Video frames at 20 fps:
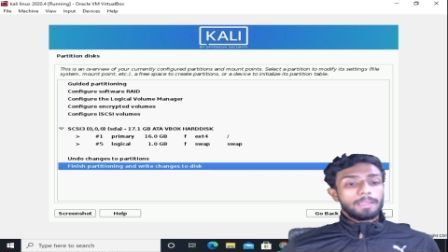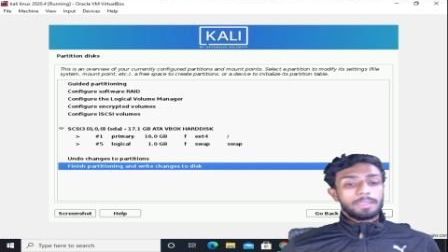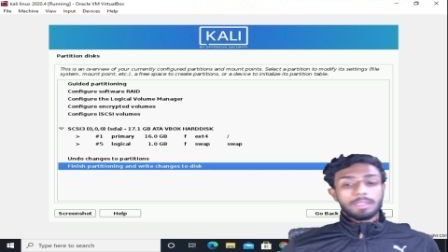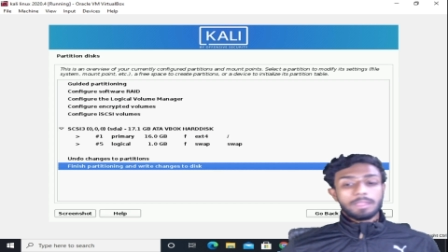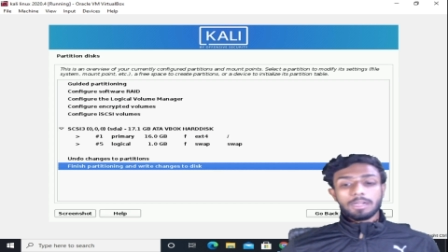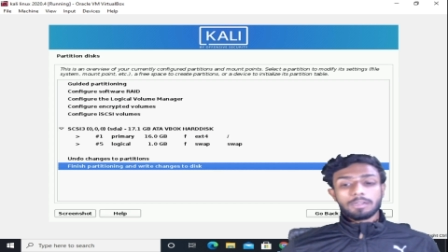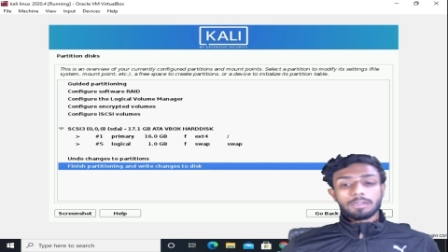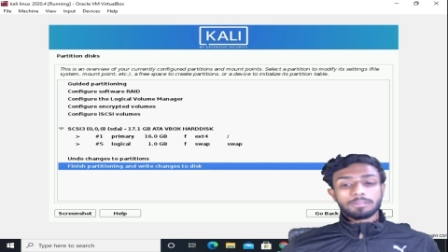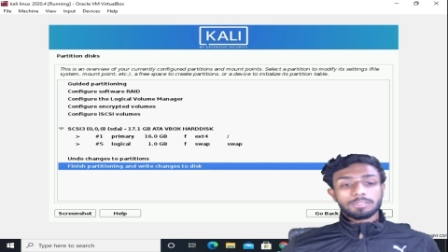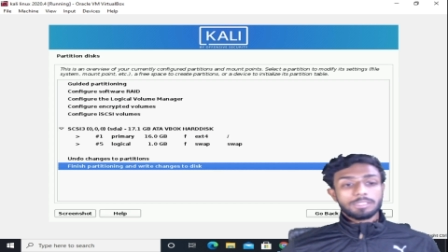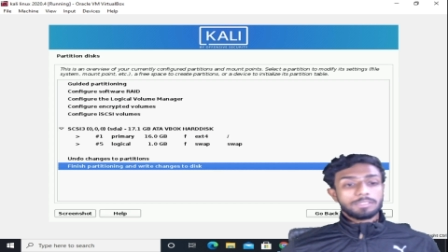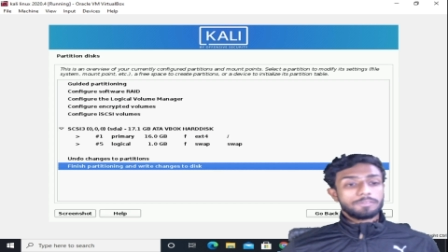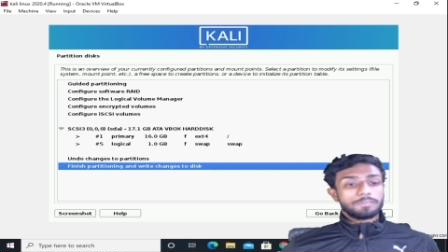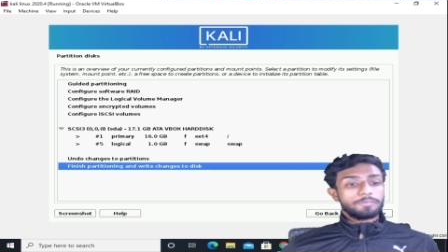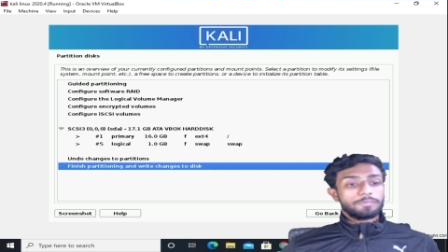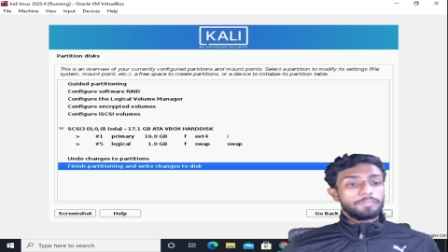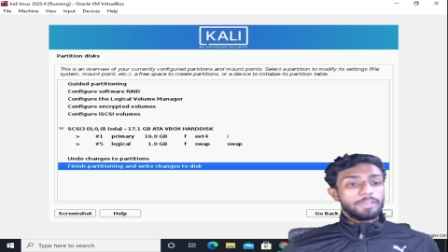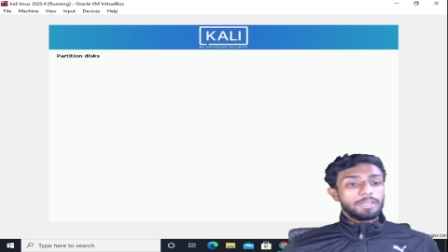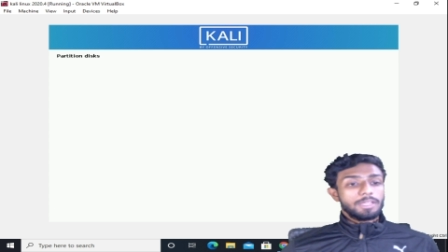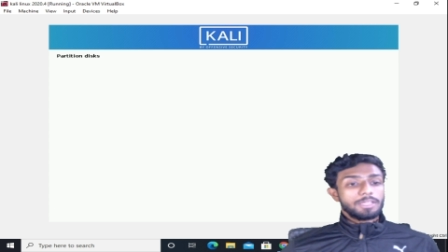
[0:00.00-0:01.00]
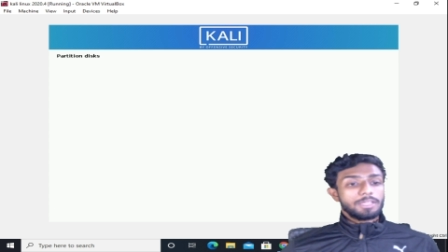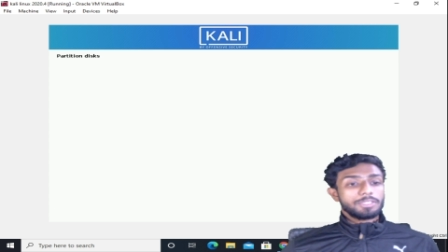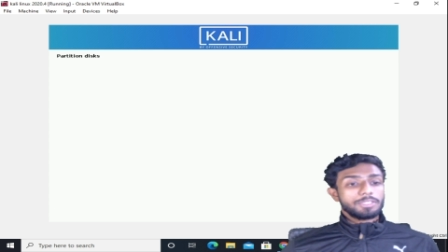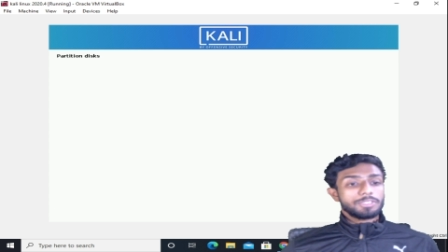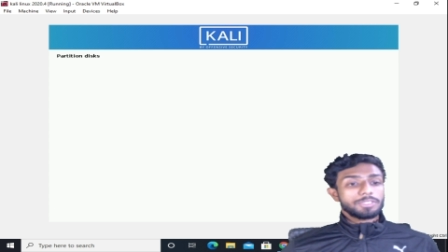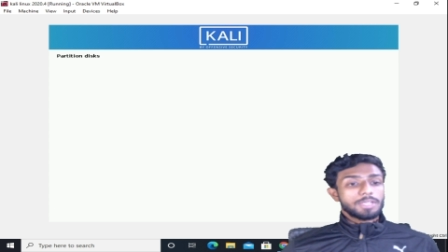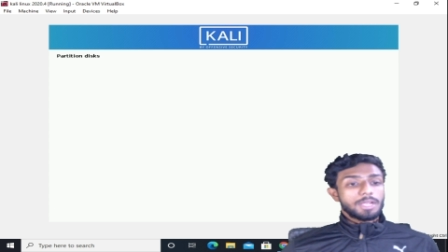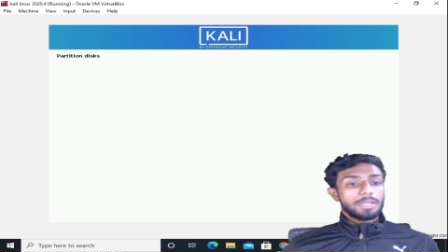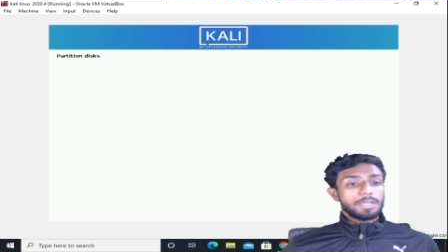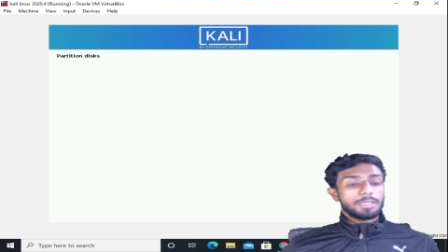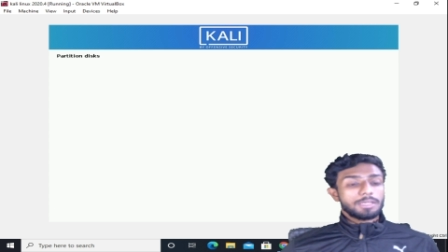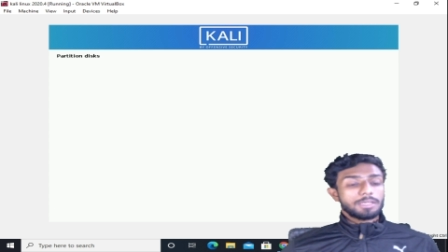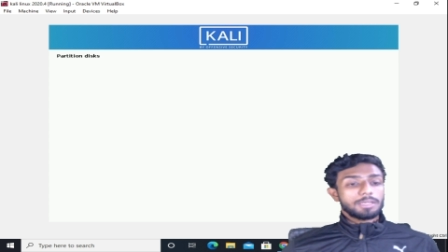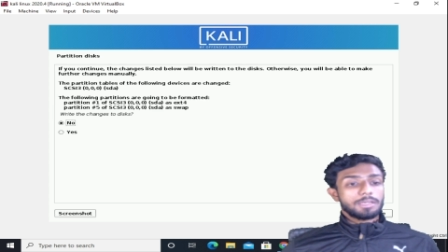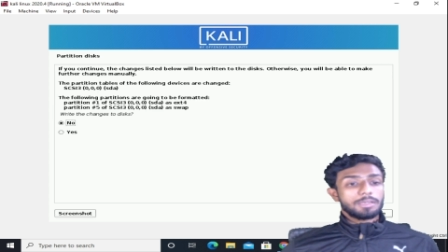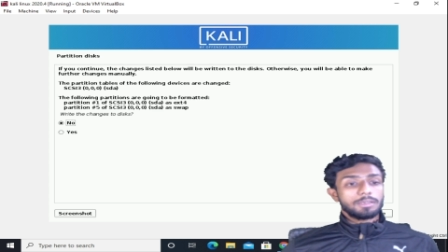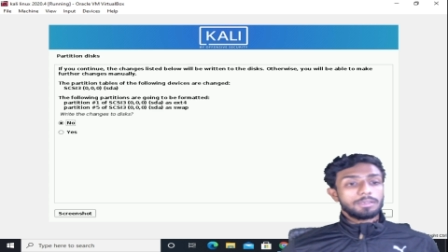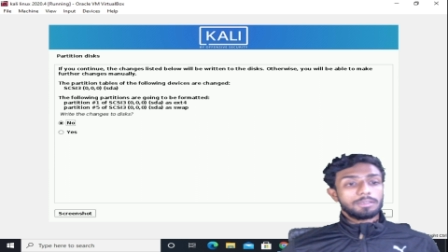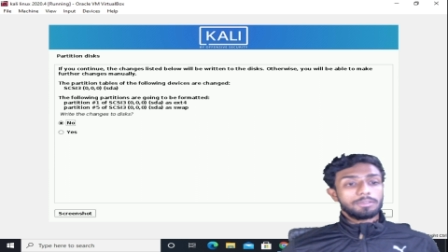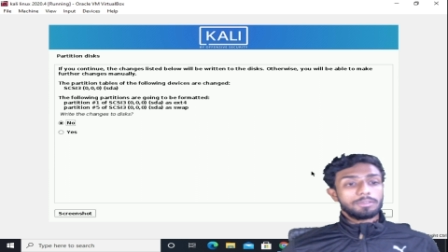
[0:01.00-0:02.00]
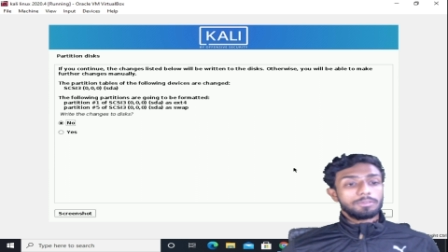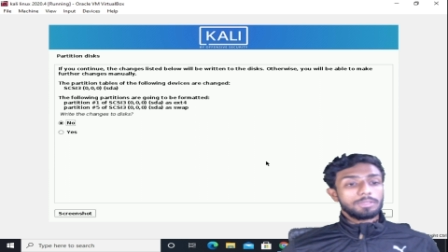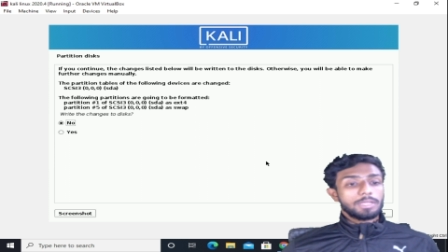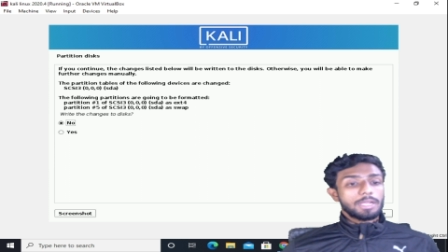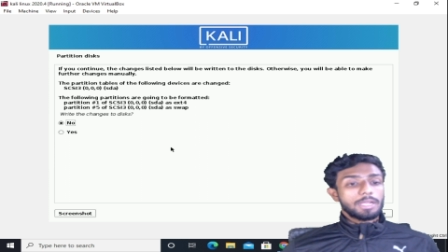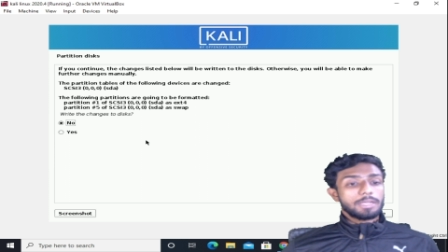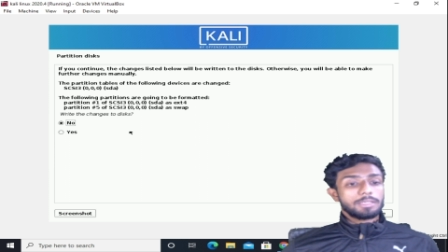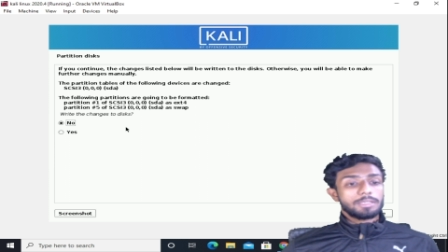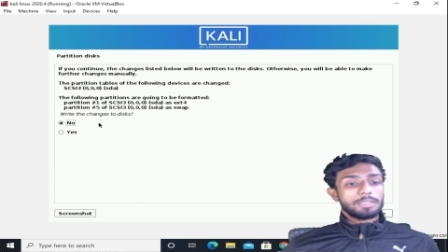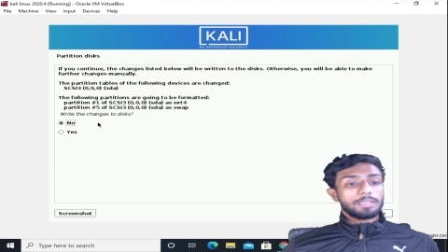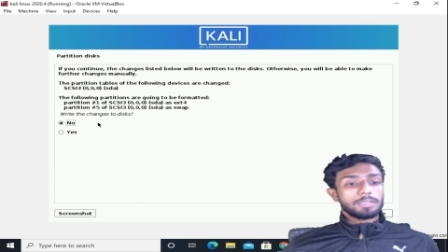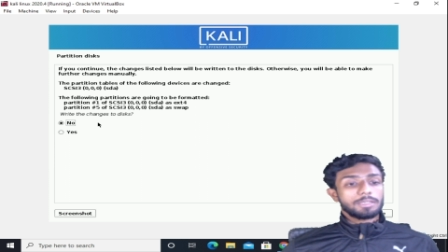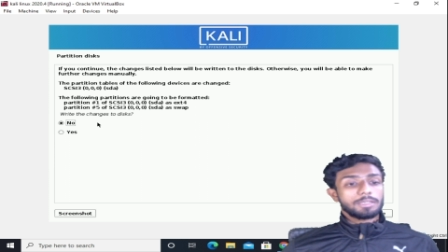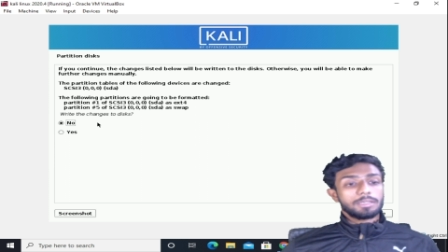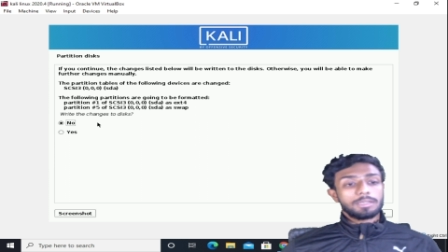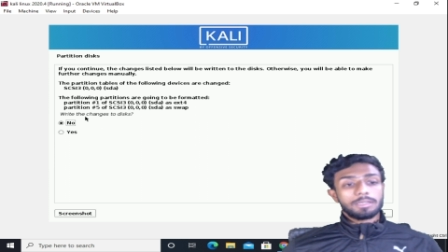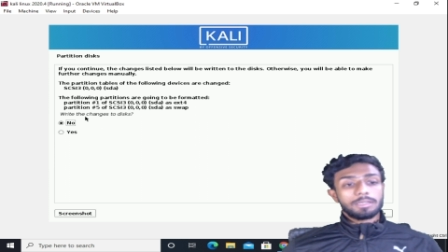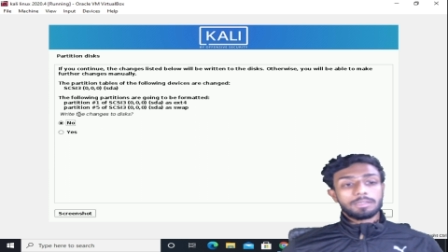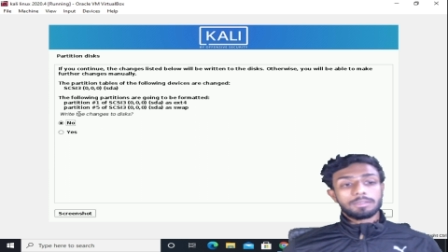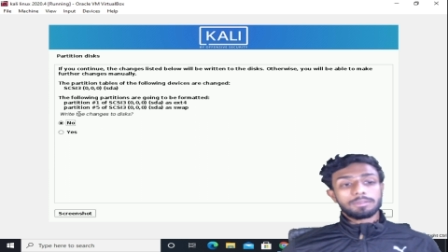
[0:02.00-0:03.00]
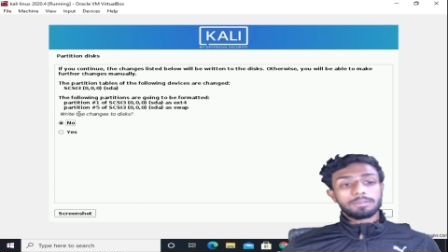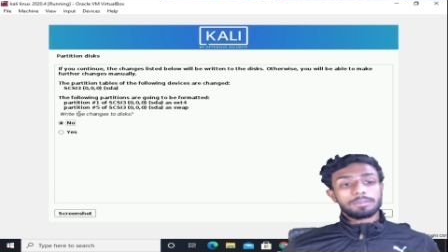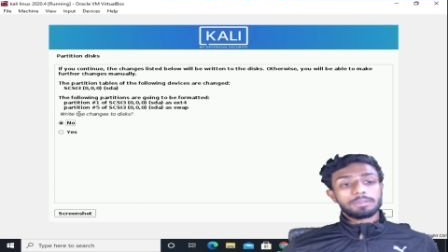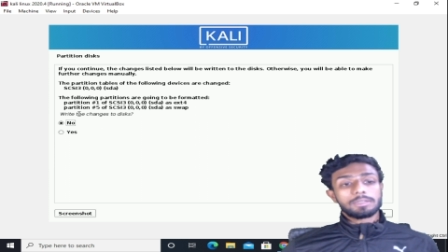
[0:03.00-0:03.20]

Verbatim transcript: now just finish and uh, you get uh,